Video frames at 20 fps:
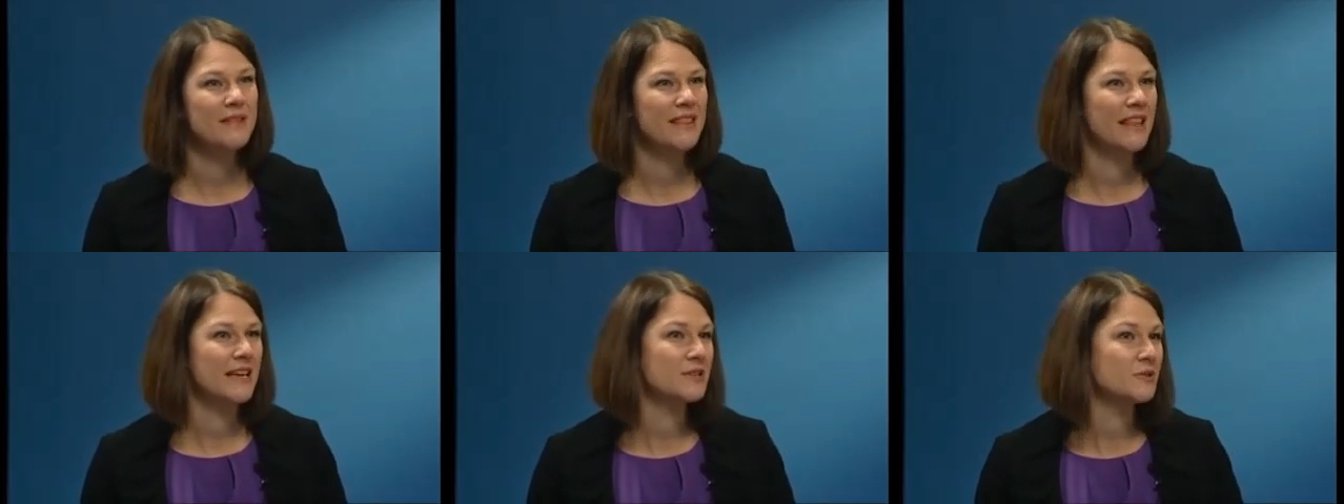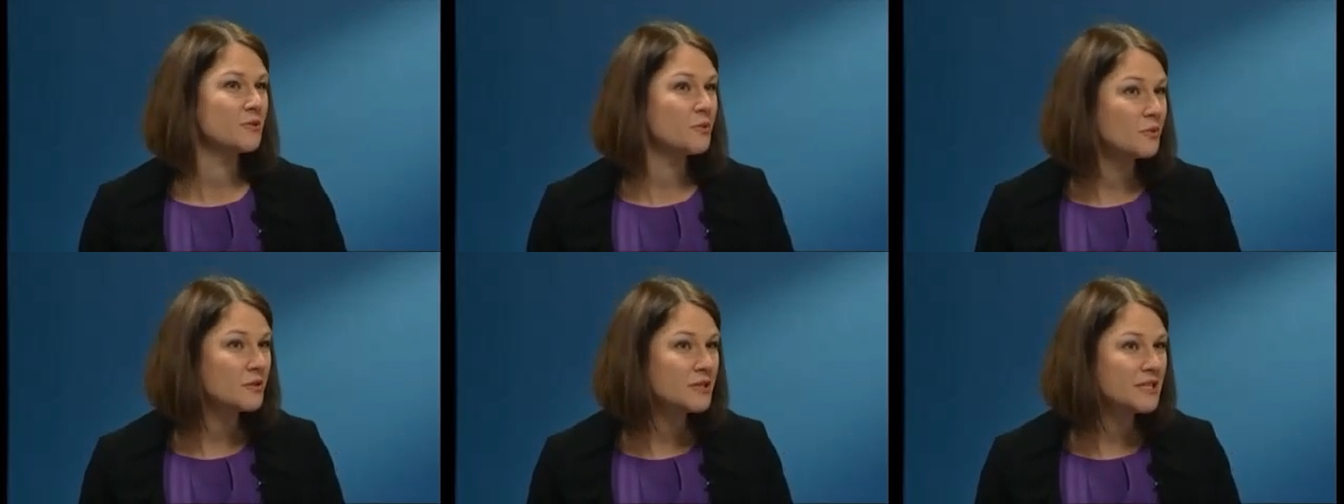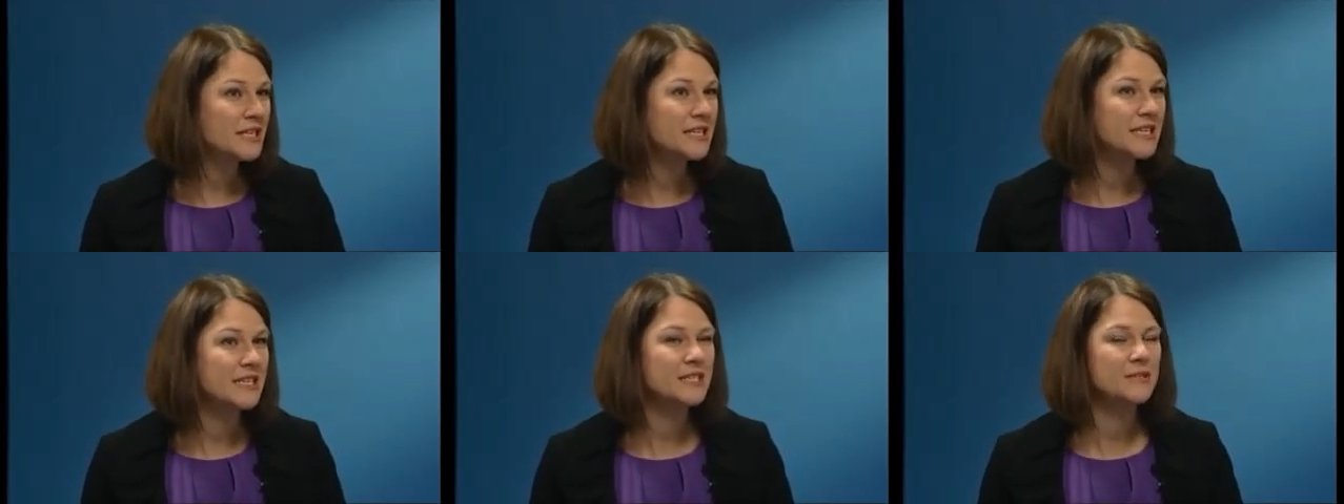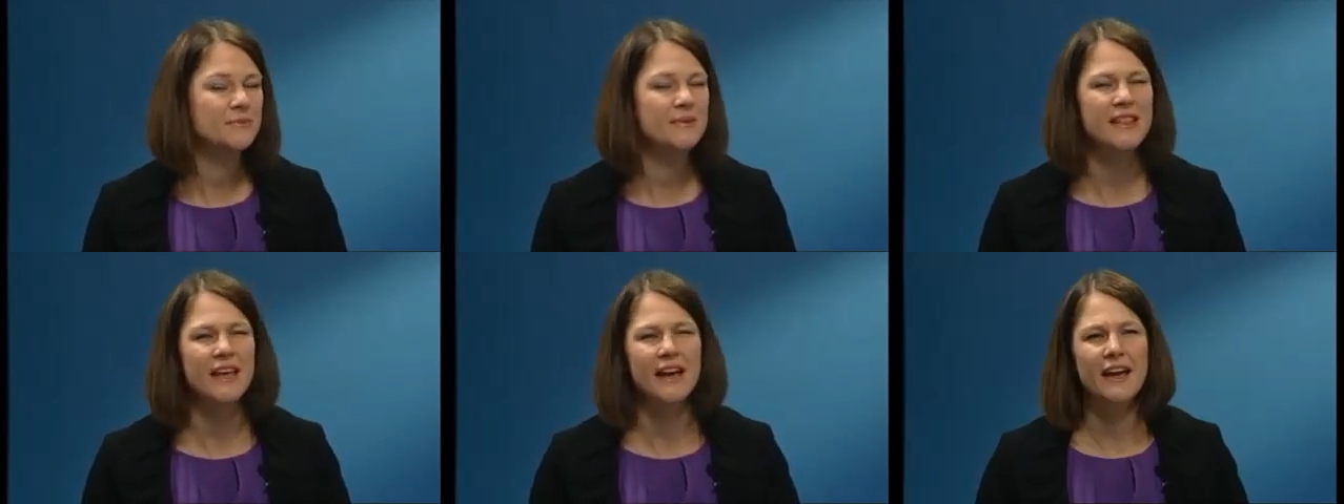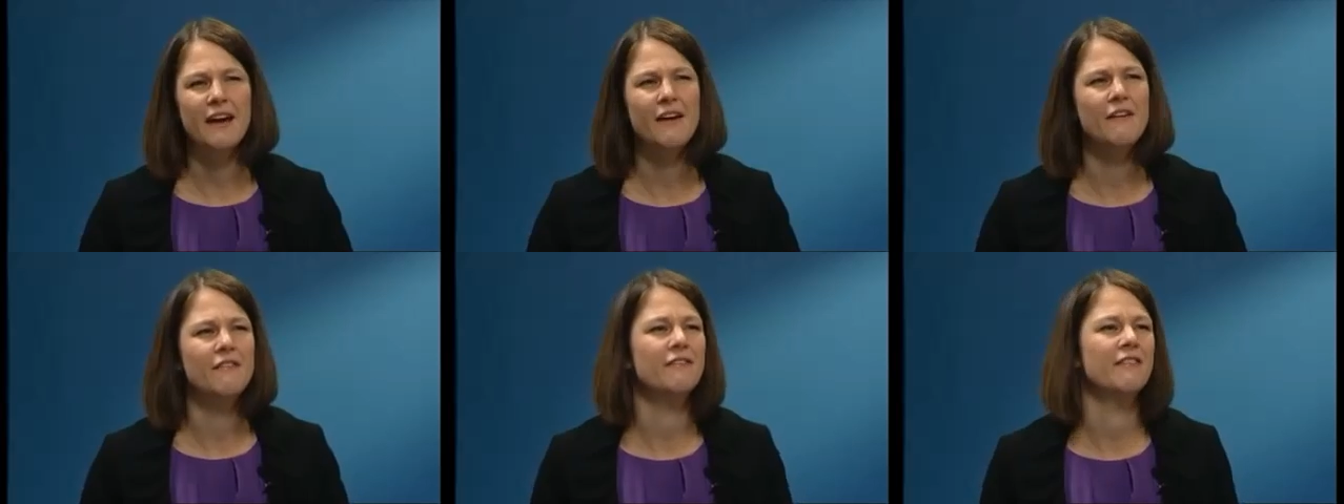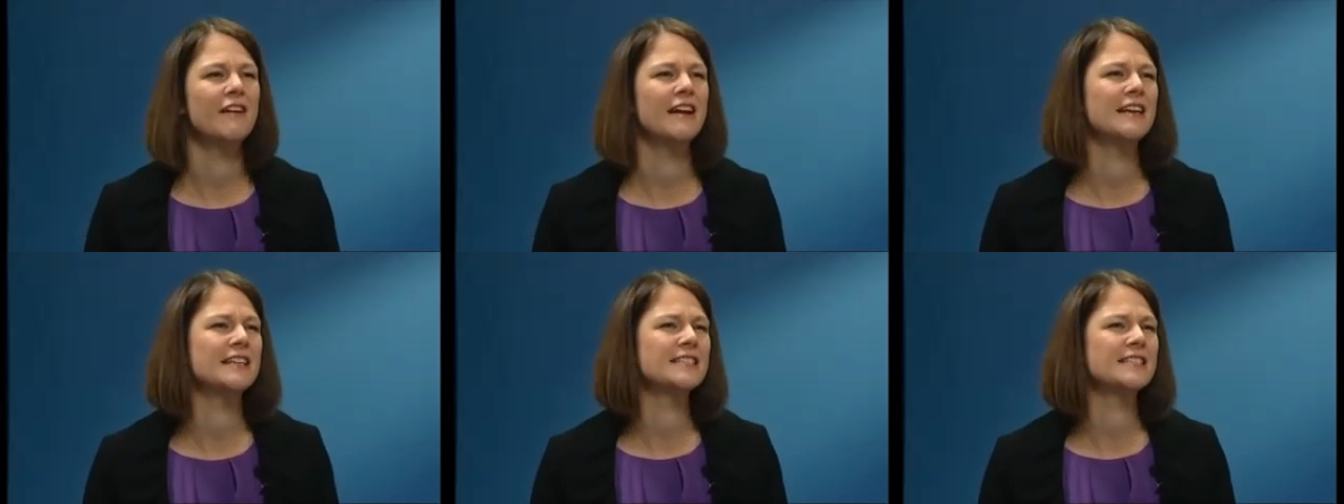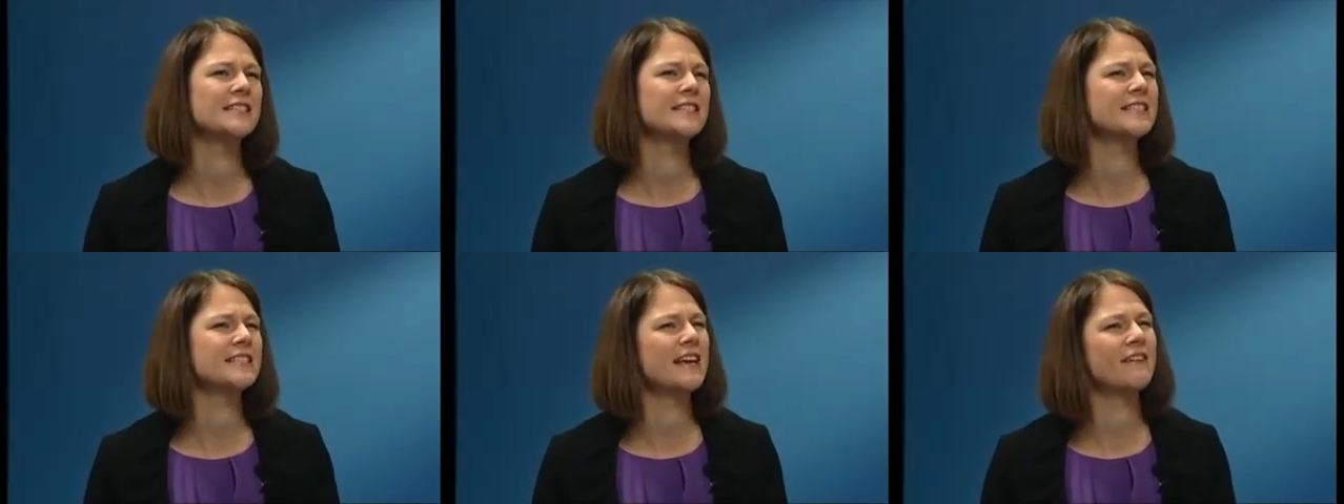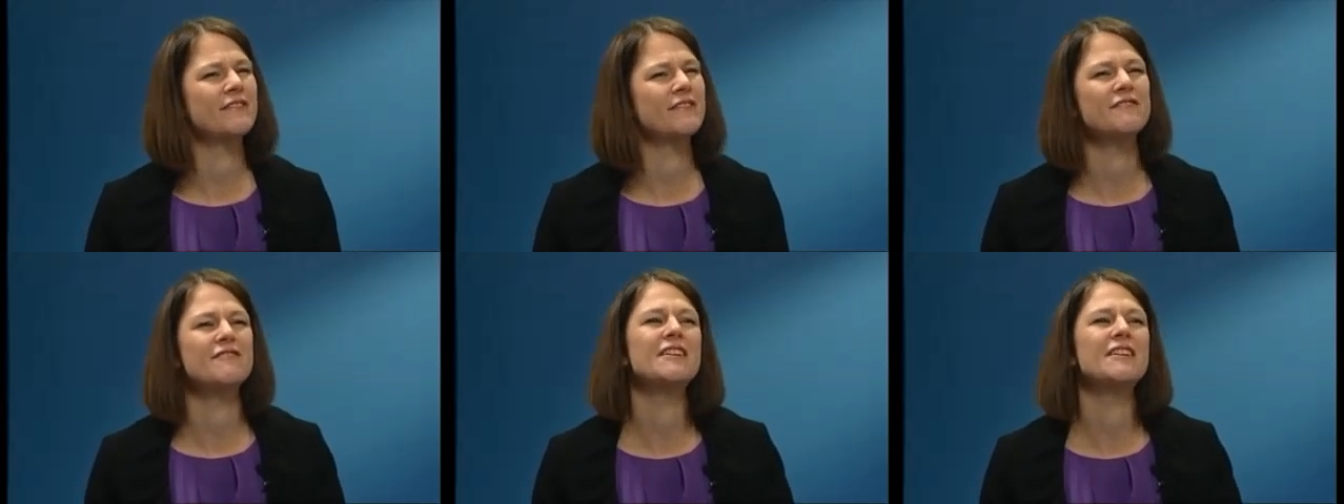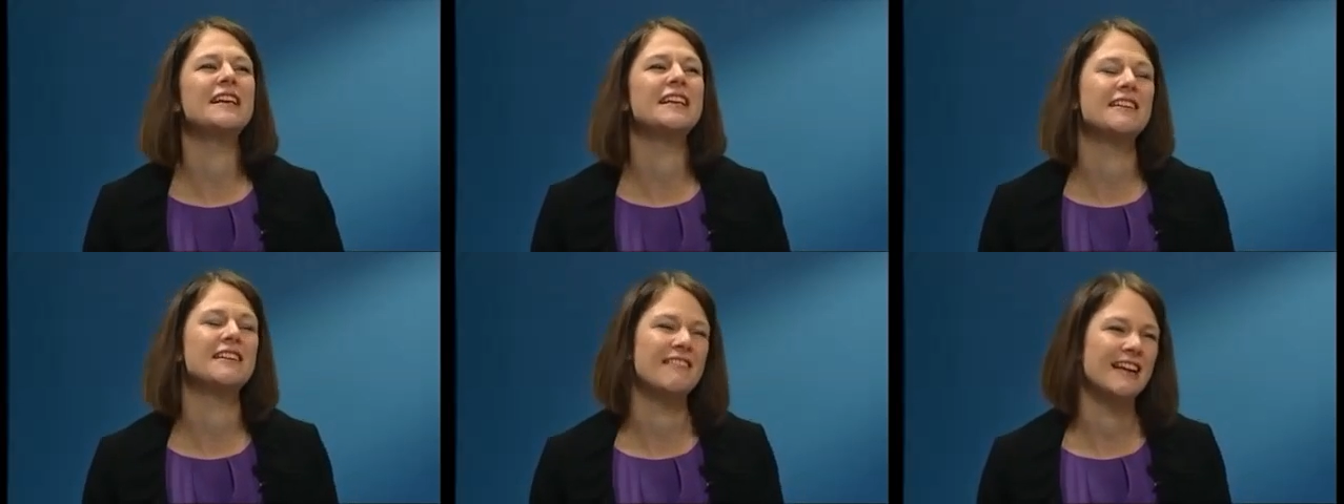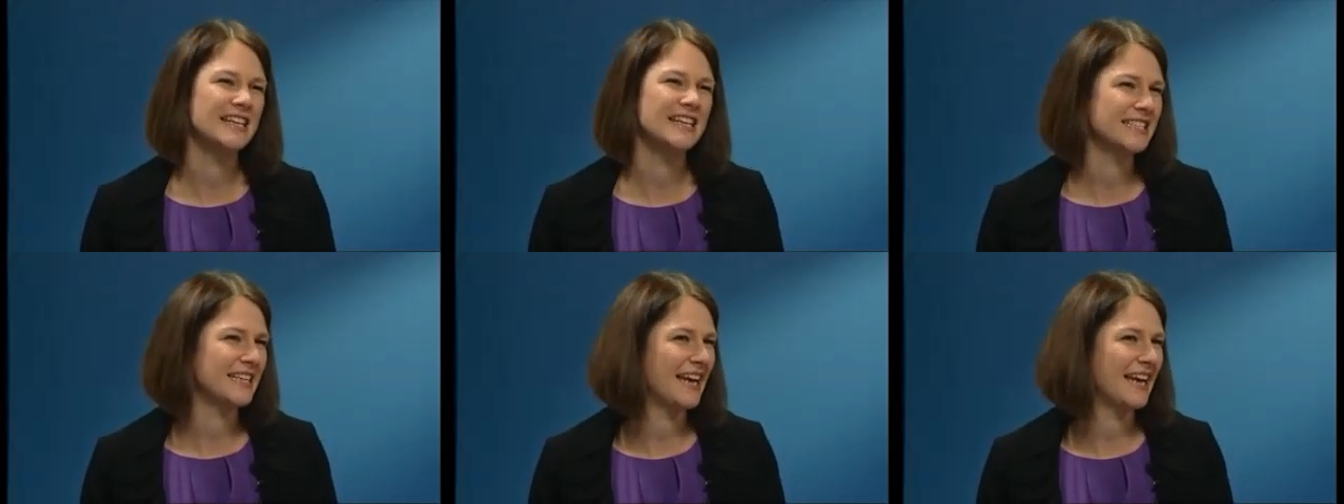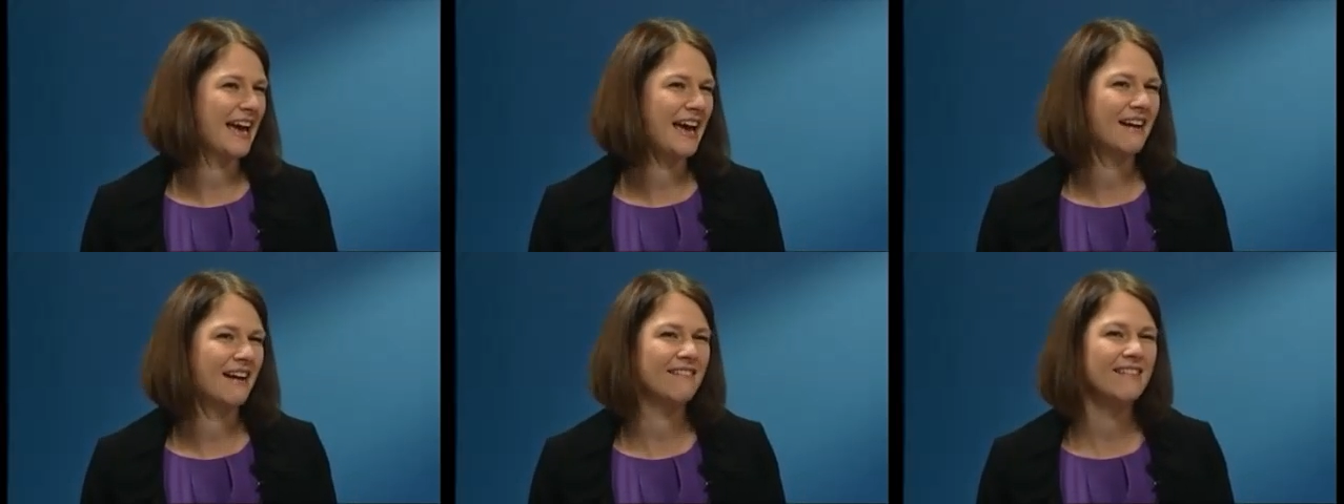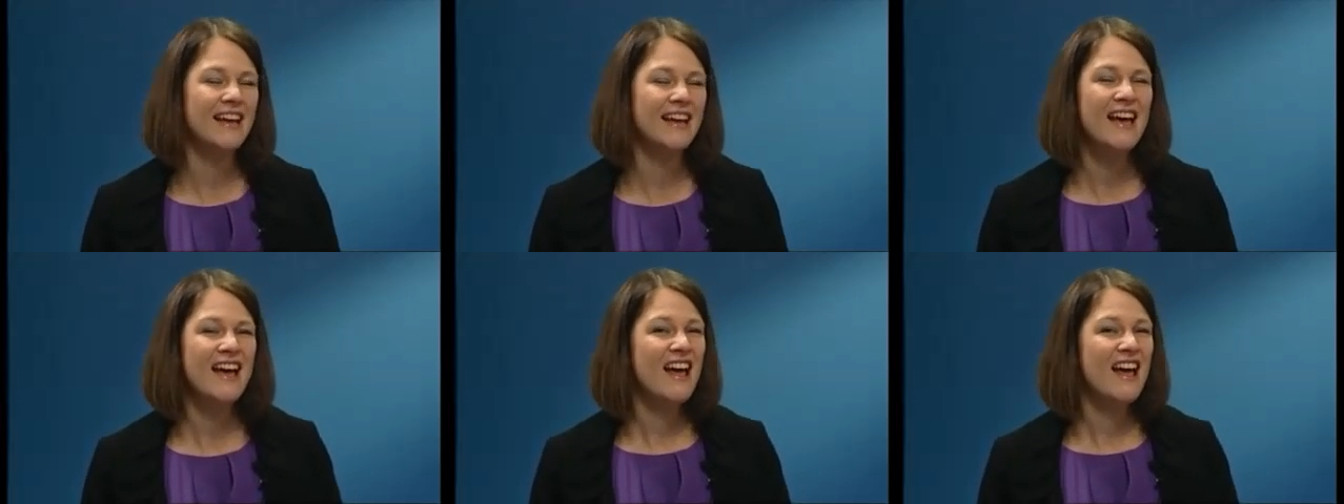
with their daughters, with their girlfriends, and just have a really great day out